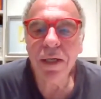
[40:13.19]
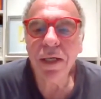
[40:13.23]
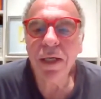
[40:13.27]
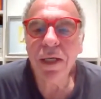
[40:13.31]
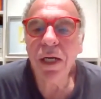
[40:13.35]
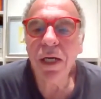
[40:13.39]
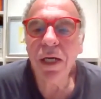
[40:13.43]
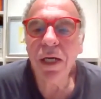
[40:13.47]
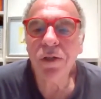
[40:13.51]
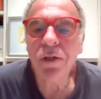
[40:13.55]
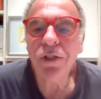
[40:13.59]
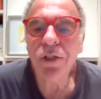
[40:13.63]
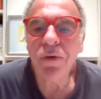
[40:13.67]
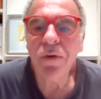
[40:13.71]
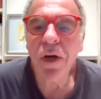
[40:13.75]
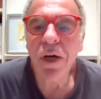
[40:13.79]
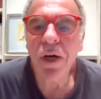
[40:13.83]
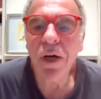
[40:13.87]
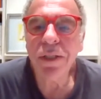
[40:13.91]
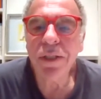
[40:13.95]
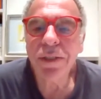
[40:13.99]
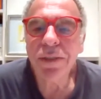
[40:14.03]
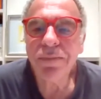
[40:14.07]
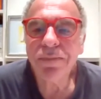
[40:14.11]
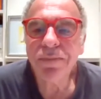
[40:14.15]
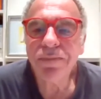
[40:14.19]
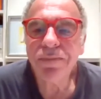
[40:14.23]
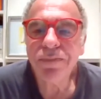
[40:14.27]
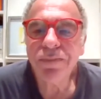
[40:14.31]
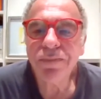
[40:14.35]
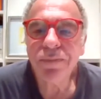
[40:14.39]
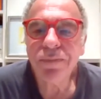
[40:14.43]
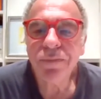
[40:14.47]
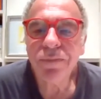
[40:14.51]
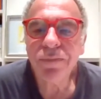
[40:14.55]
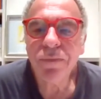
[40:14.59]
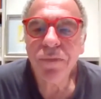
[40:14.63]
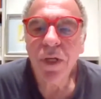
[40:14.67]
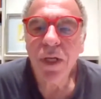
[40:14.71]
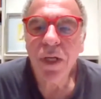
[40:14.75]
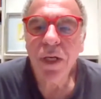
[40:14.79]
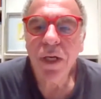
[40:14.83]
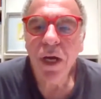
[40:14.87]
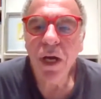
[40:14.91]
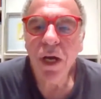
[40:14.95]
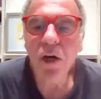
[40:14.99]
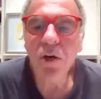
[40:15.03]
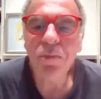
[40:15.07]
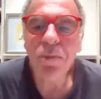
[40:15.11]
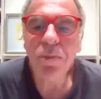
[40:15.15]
Close your eyes.
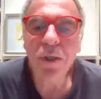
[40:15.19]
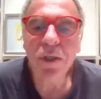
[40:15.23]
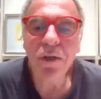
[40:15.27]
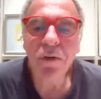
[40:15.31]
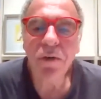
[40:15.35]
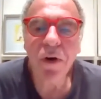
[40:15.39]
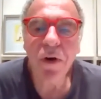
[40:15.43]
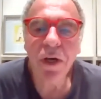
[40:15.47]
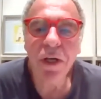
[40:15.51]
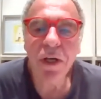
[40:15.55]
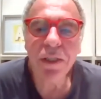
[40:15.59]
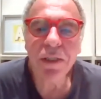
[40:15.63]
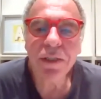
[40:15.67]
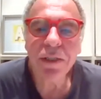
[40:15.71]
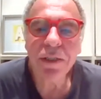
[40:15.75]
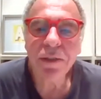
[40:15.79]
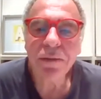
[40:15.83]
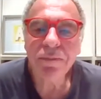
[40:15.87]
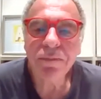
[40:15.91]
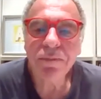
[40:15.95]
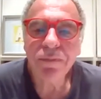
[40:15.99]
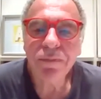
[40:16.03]
Open your eyes.